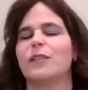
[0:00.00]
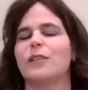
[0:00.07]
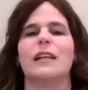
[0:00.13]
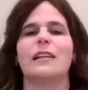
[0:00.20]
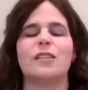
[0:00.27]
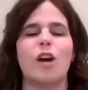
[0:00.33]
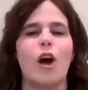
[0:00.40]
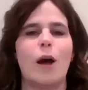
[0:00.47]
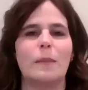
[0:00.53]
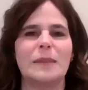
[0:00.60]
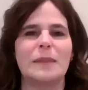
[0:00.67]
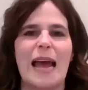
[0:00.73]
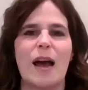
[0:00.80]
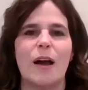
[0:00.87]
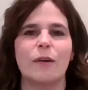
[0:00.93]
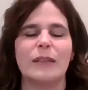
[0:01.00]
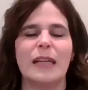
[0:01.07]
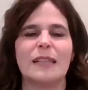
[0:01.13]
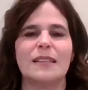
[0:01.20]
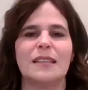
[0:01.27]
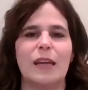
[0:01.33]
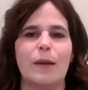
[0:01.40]
Let's calm down.
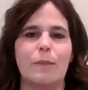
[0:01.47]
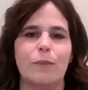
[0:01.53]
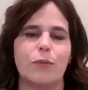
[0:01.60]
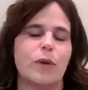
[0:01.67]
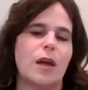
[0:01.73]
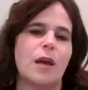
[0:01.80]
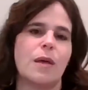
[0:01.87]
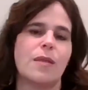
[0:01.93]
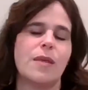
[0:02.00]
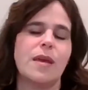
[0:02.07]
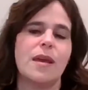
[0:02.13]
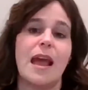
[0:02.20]
Let's deep breathe.